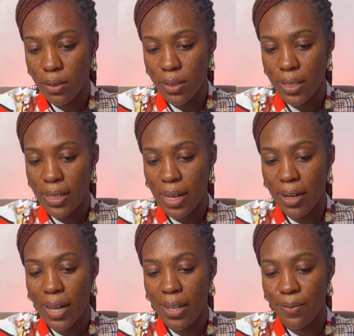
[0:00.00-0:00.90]
see
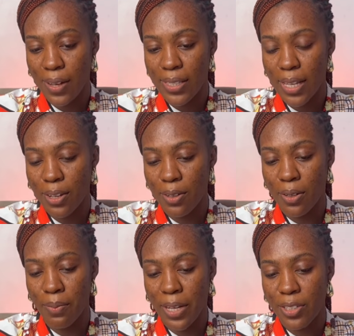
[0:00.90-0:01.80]
now, advanced
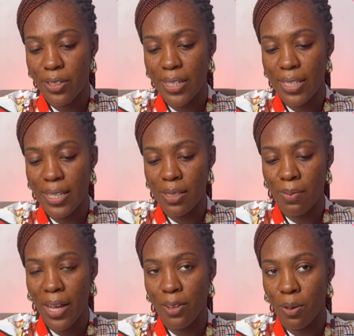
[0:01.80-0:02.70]
econometrics is
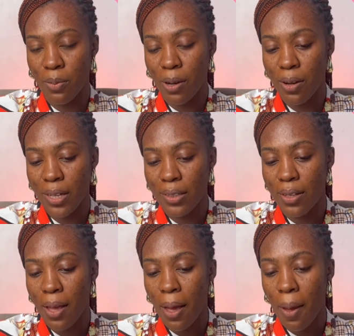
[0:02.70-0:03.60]
my number one
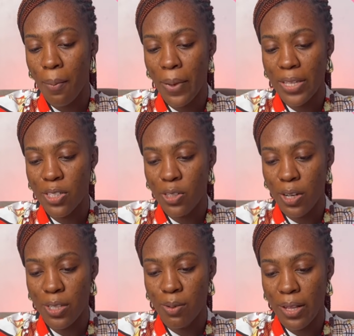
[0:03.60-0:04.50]
best
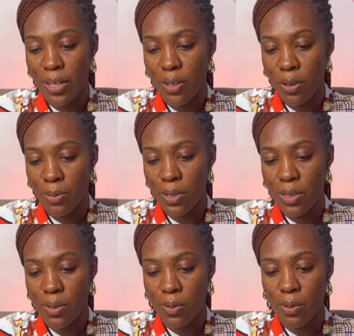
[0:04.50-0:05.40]
choice when it comes
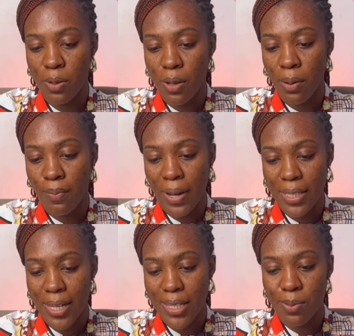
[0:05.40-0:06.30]
to
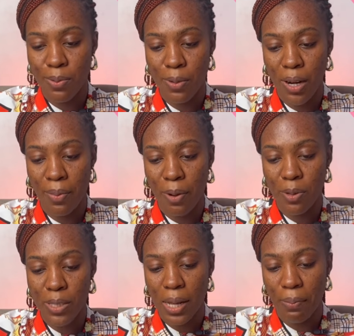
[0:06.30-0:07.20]
master's program I
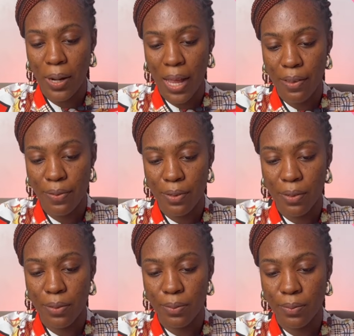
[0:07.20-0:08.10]
want to apply
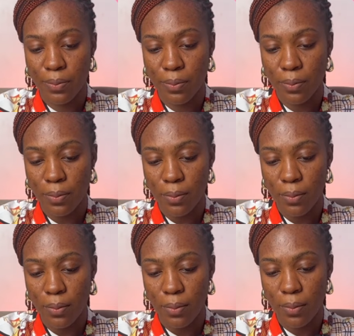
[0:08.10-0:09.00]
for.
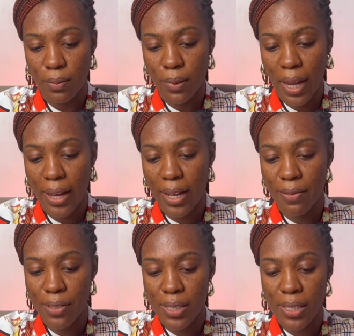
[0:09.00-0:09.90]
I can
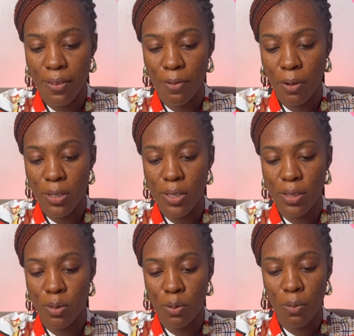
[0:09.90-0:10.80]
even see if you want
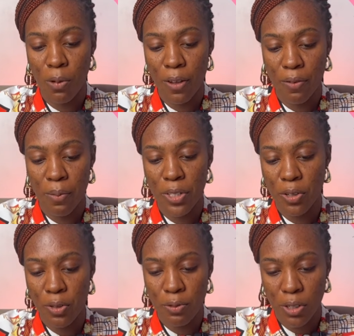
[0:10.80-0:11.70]
to know more
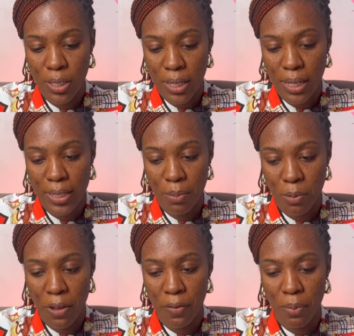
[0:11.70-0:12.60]
information, you just click the
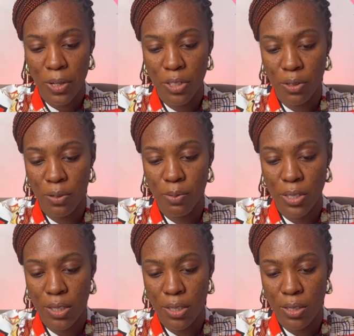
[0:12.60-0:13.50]
more information,
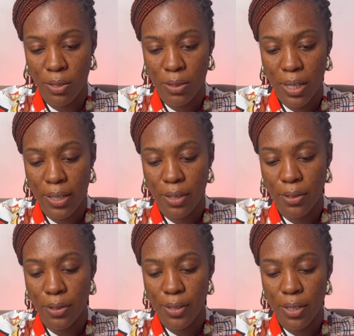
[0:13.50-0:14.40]
which is under the
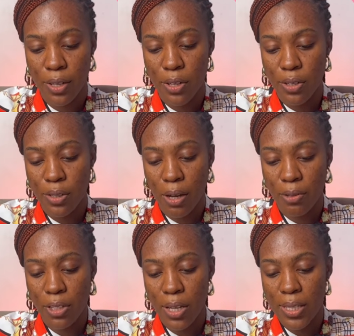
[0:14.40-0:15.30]
course. So
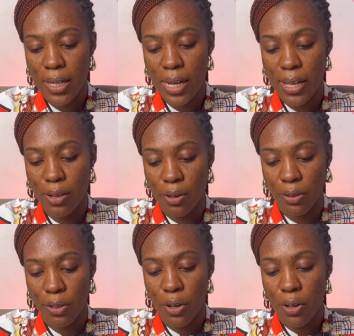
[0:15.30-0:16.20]
I'll just click
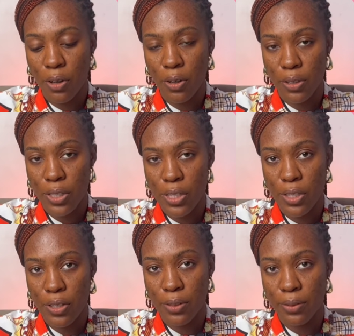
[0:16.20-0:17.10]
on
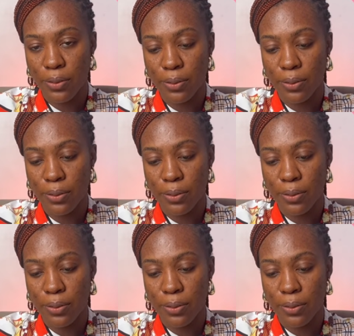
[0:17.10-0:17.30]
continue.